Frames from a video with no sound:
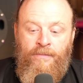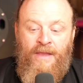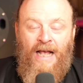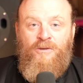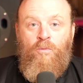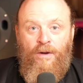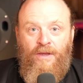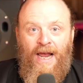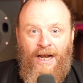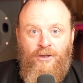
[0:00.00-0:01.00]
That's where
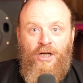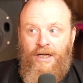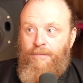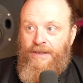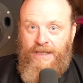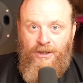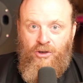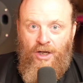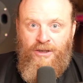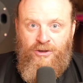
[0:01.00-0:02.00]
the energetic
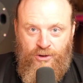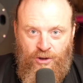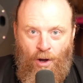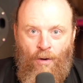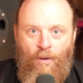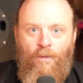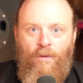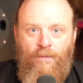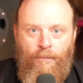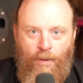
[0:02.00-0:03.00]
potential is so
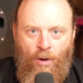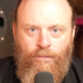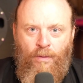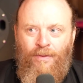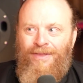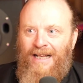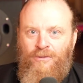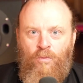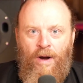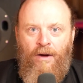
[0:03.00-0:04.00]
palpable.
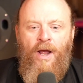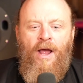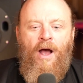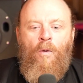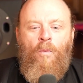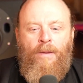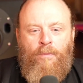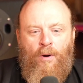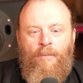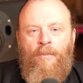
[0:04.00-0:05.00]
That's where we
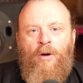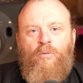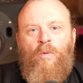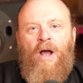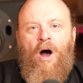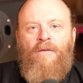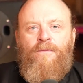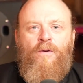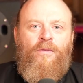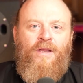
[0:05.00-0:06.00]
promote, we
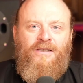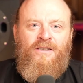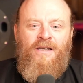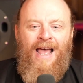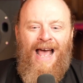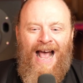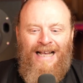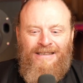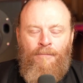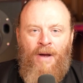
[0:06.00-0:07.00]
offer this
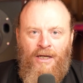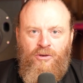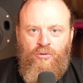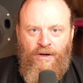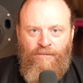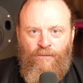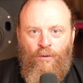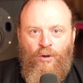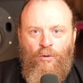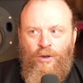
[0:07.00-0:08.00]
as a mastery
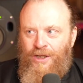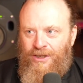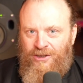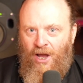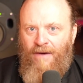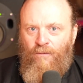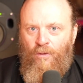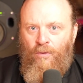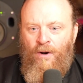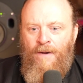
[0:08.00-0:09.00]
for you to
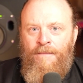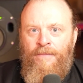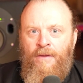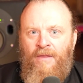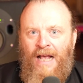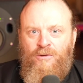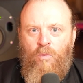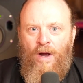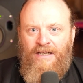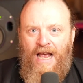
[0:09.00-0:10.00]
decipher. That's
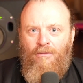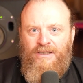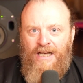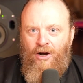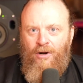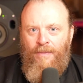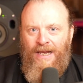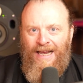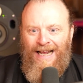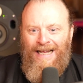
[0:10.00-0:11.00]
why Taoist
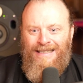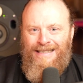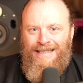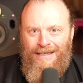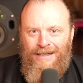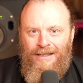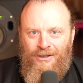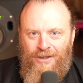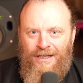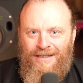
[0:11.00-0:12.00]
alchemy is the
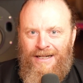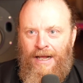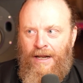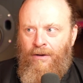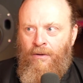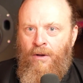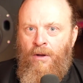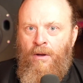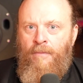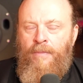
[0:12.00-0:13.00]
shiznit.
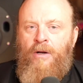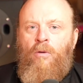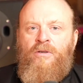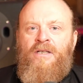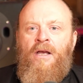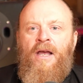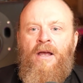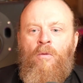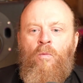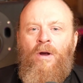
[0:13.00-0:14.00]
Mm-hmm. Because
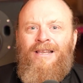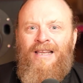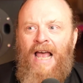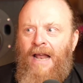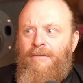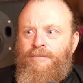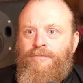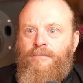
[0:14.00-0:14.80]
with that,